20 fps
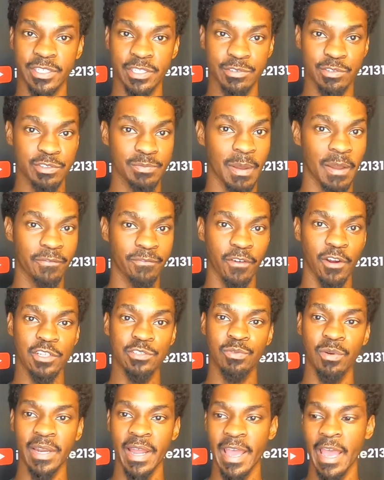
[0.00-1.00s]
This was my
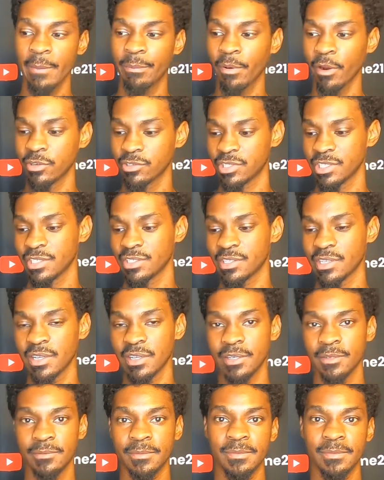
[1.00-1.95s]
first one I had purchased.